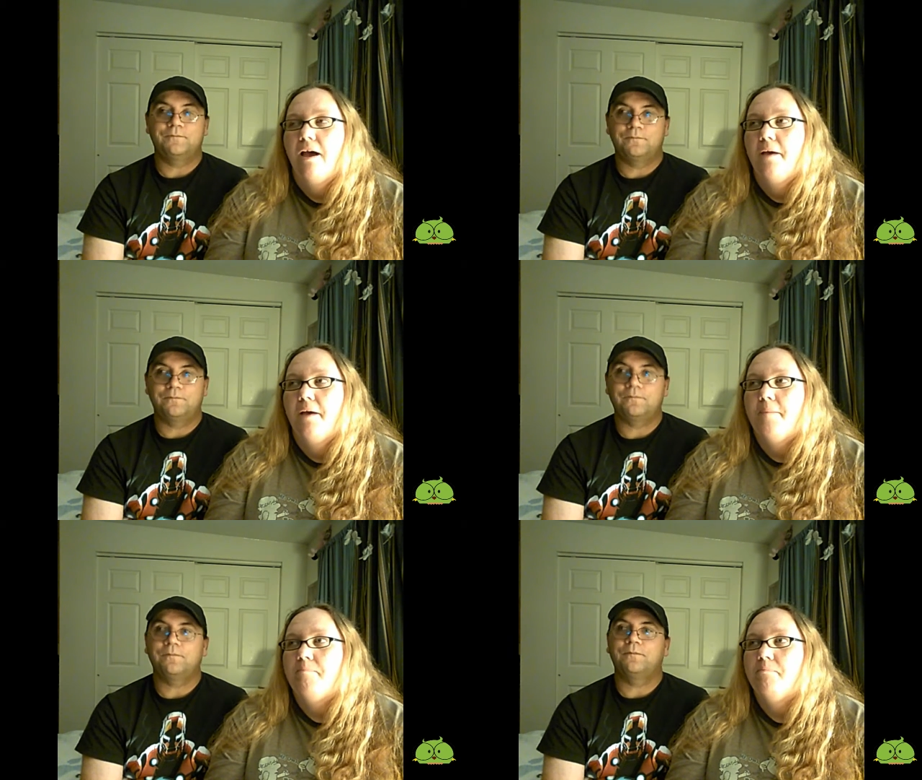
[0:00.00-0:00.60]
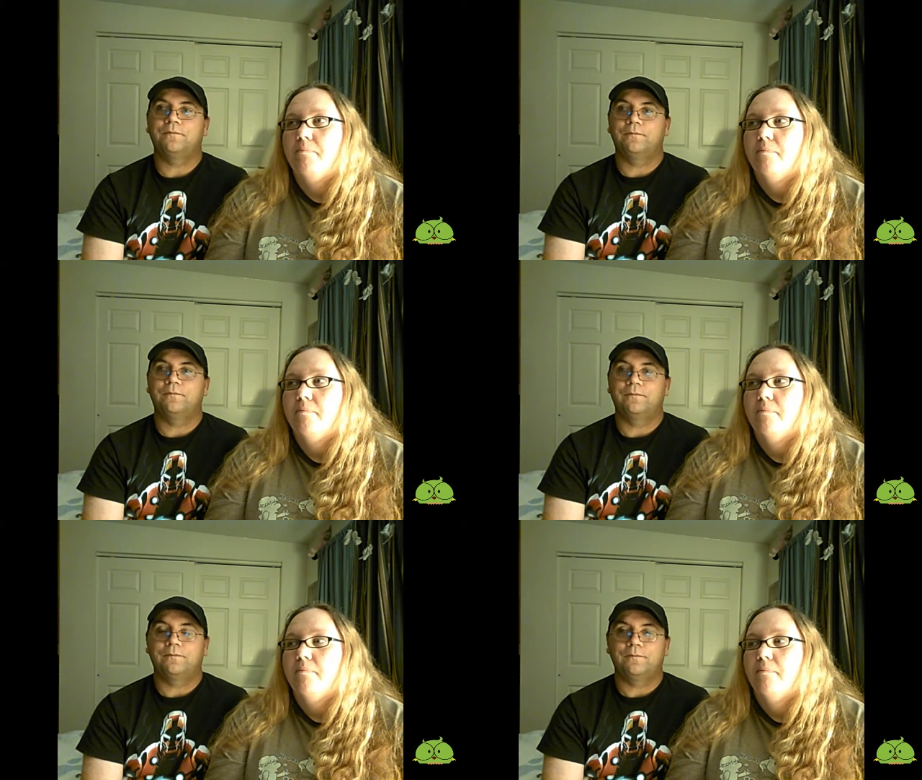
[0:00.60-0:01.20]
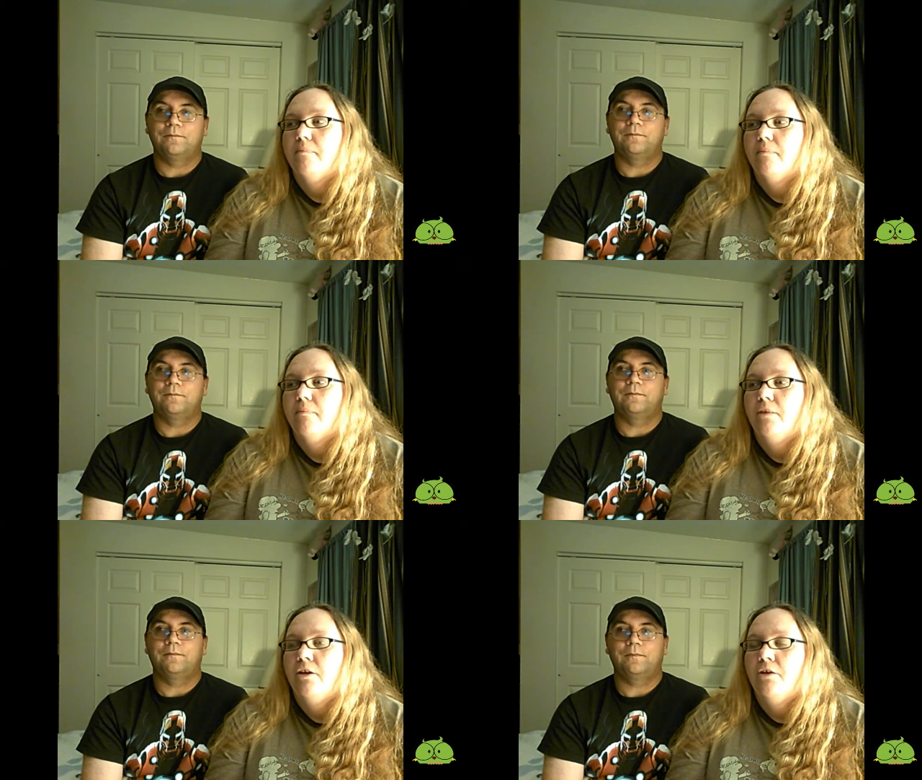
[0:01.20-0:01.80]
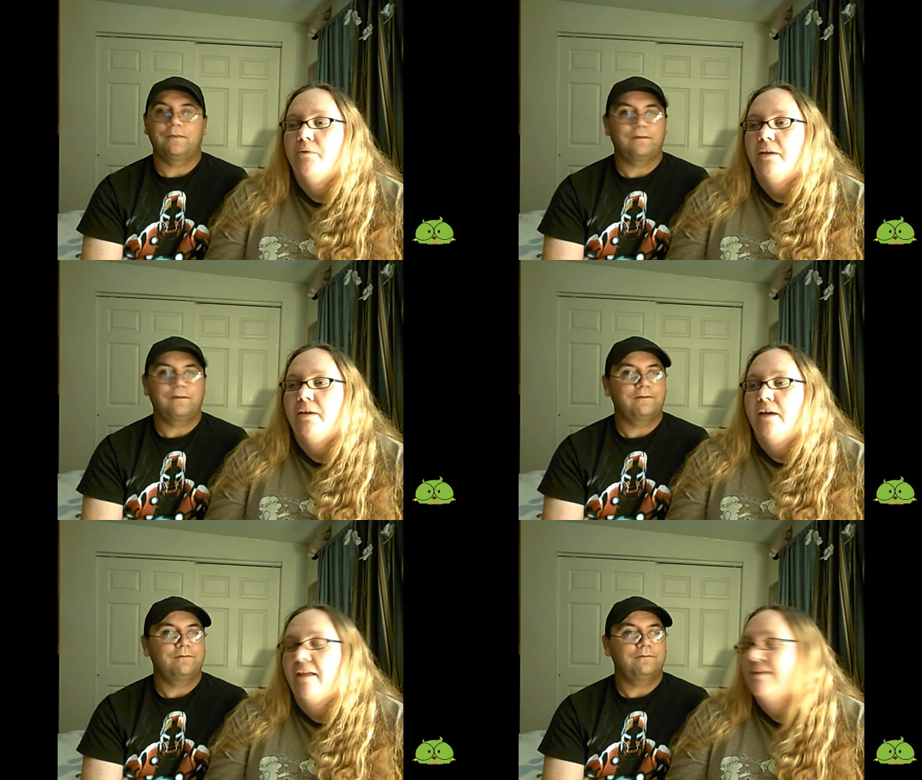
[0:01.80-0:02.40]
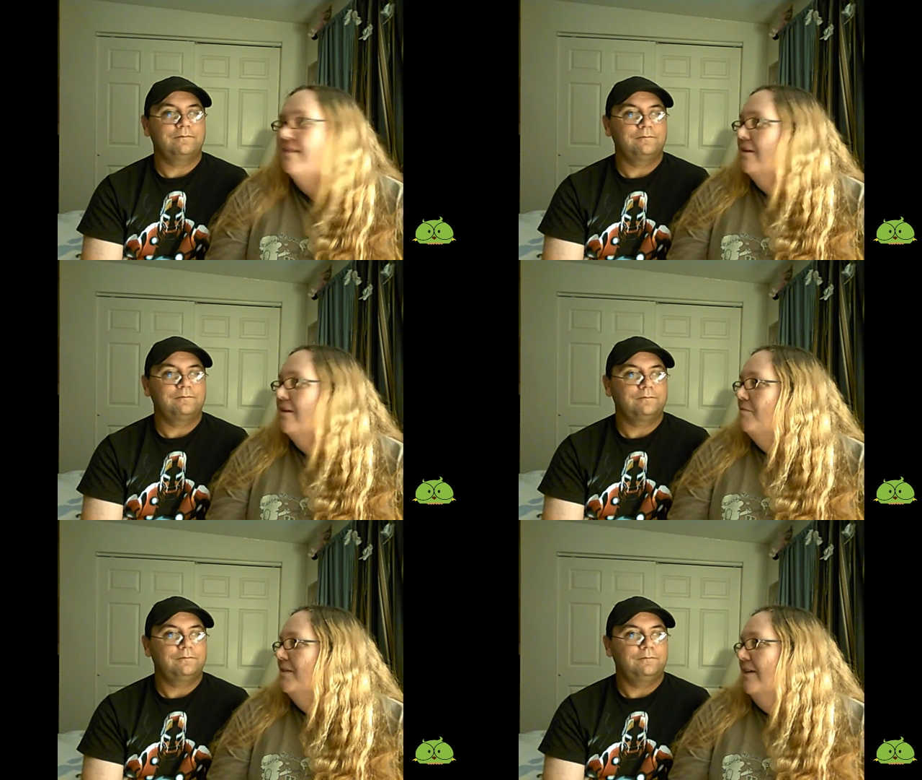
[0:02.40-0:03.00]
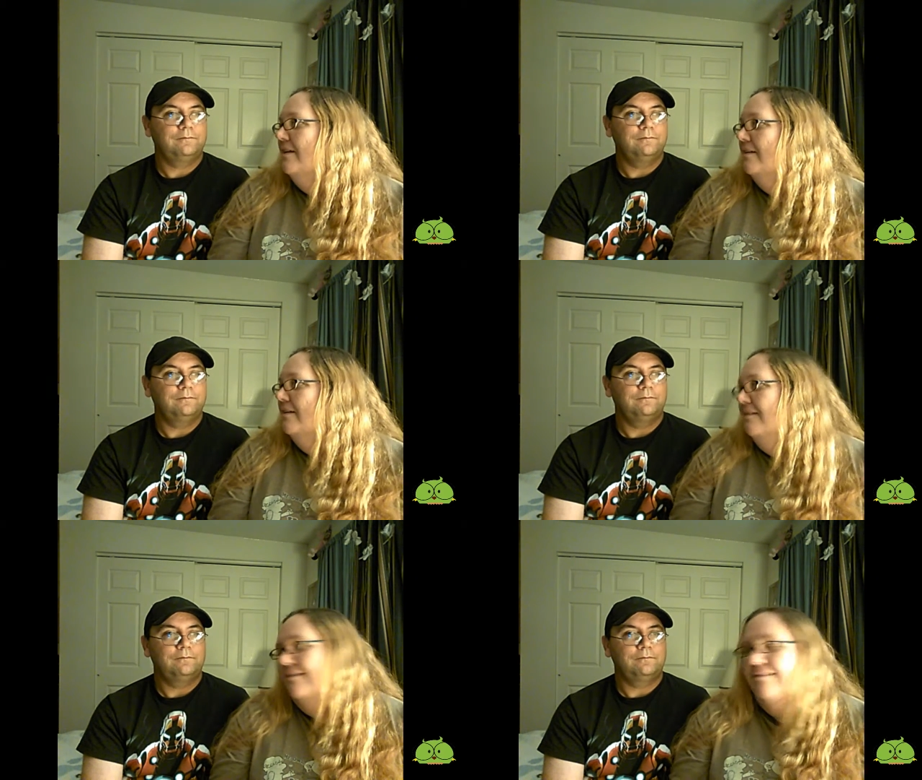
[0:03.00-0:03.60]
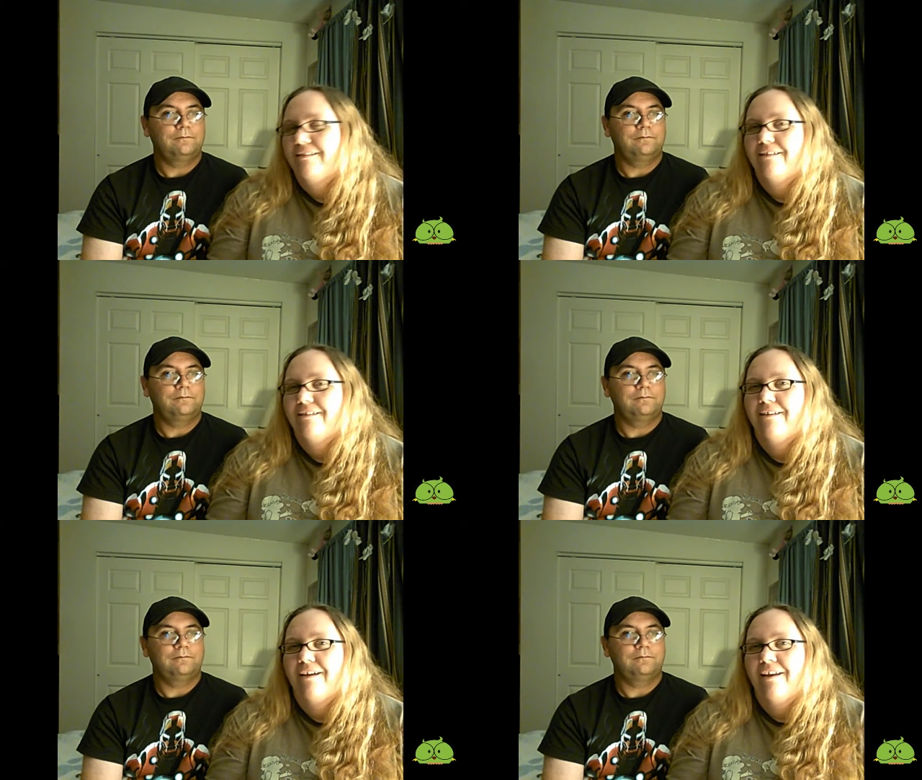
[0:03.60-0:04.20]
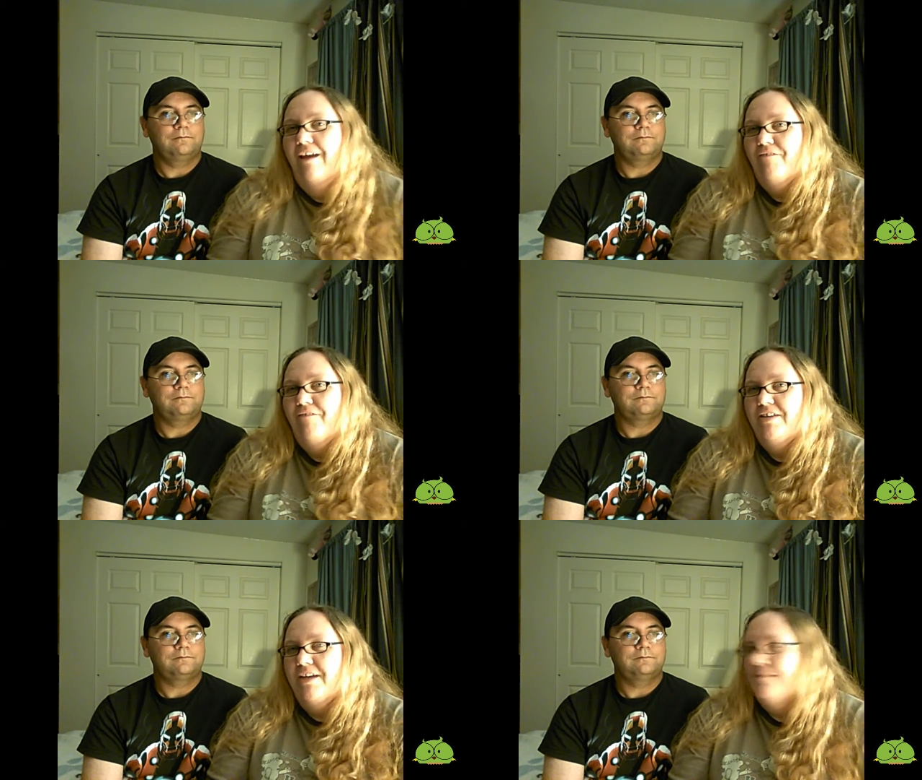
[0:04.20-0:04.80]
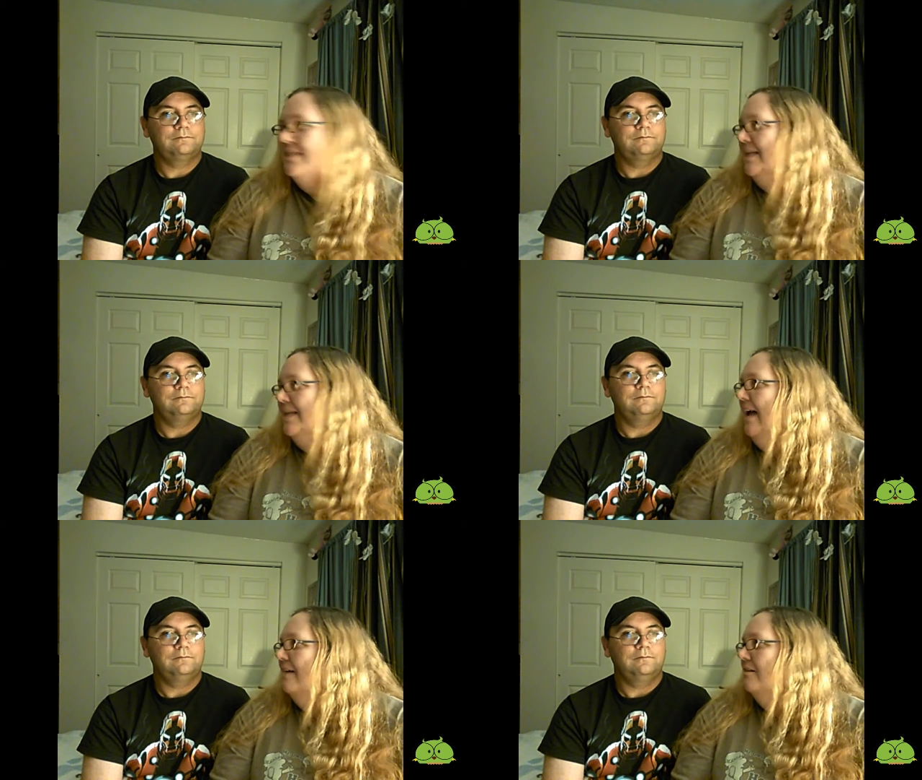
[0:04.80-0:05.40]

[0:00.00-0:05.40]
Speaker 1: Um, you know, and I think that'll be like an every time snack.